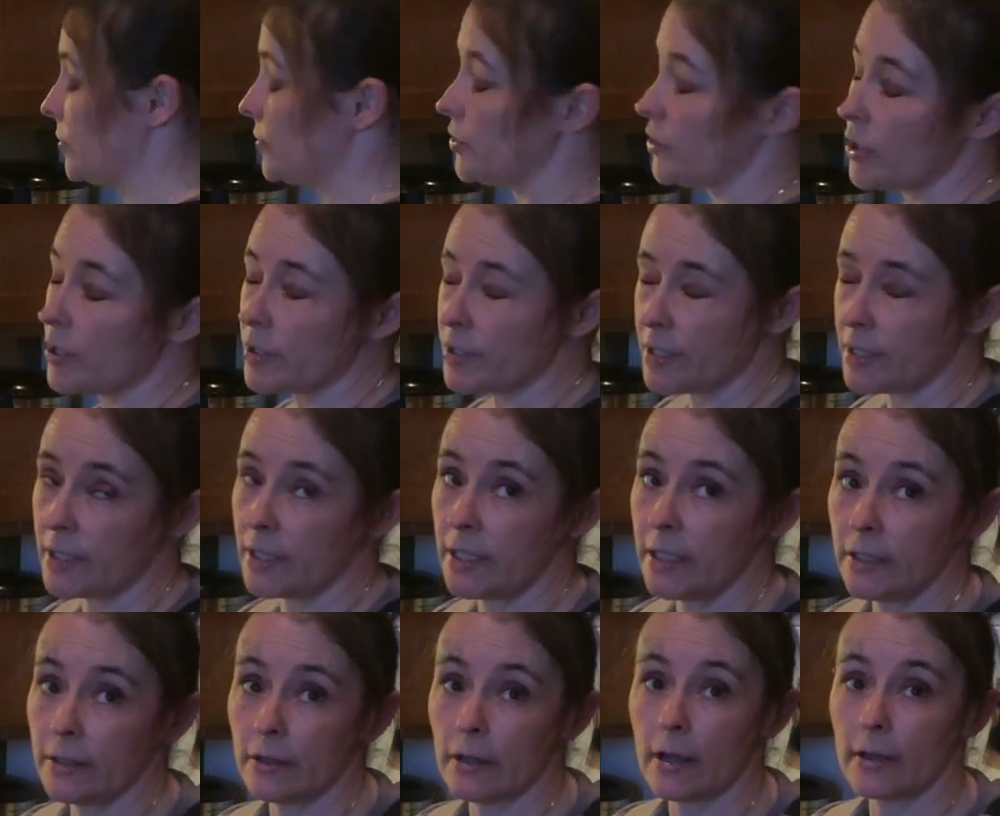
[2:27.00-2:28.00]
her jars in
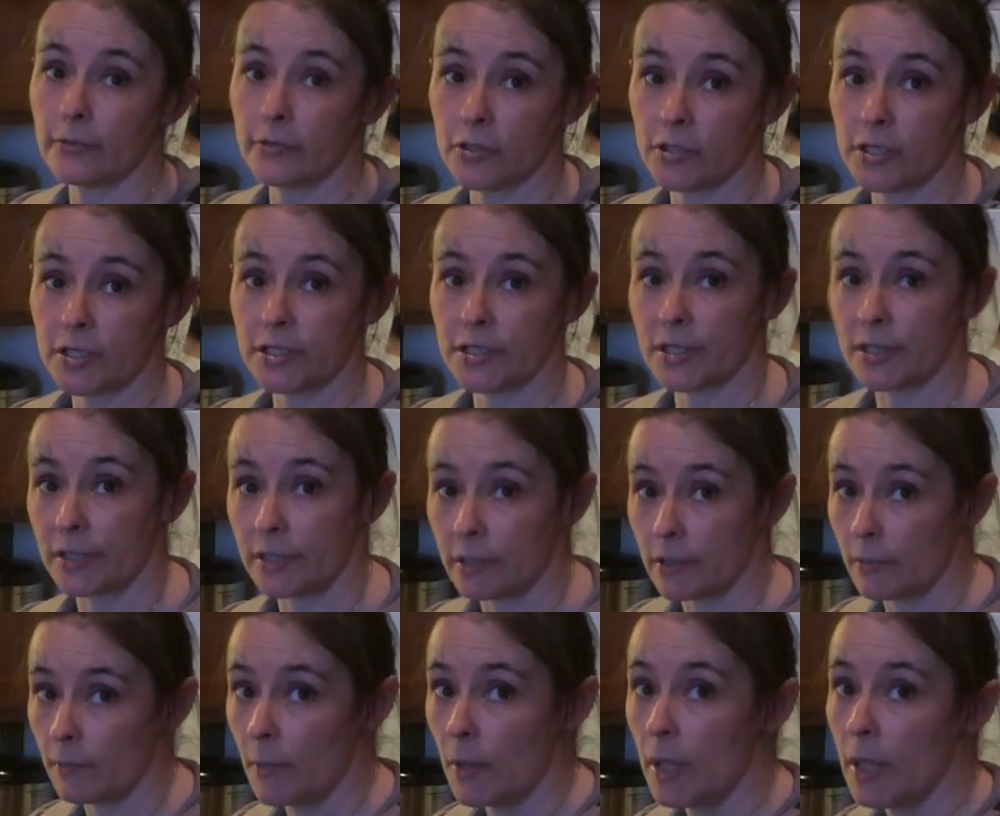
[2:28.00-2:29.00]
here after she's cleaned
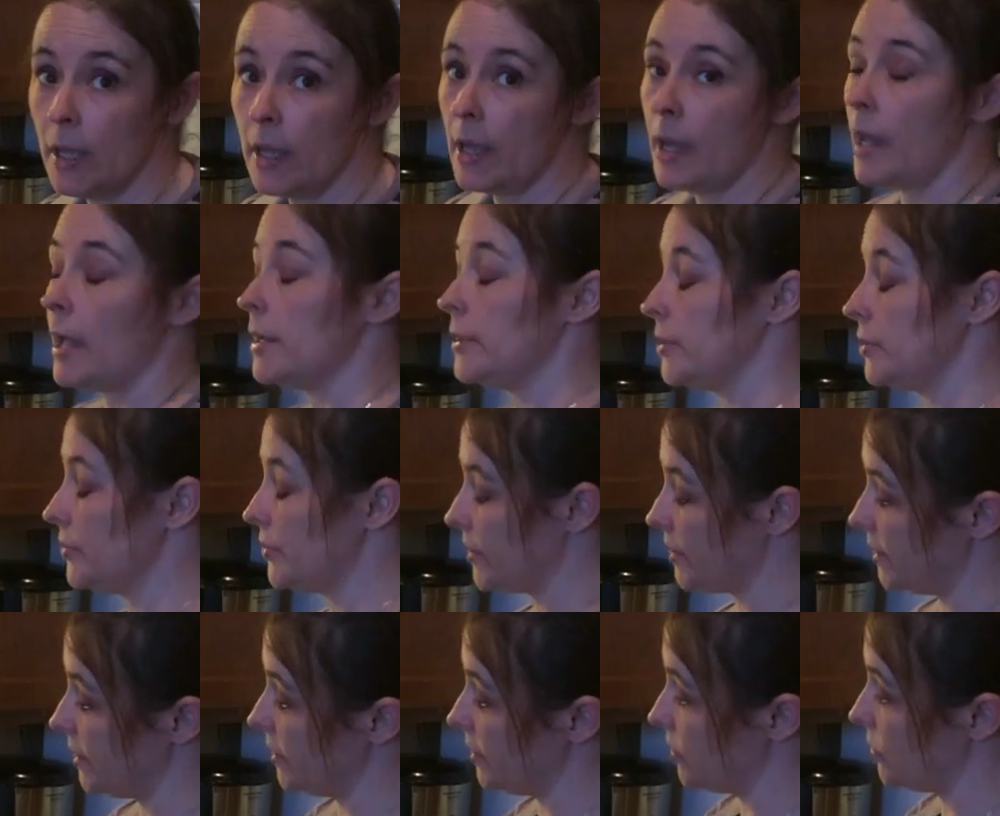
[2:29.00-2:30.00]
them and
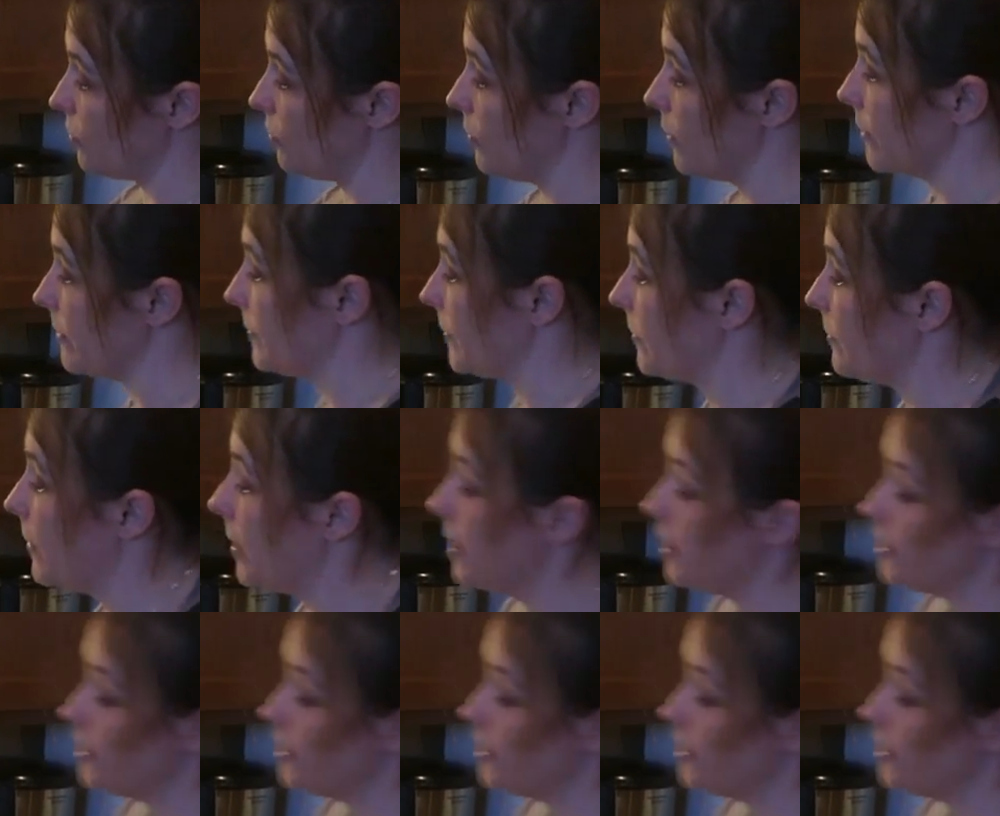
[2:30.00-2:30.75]
uses this to warm them,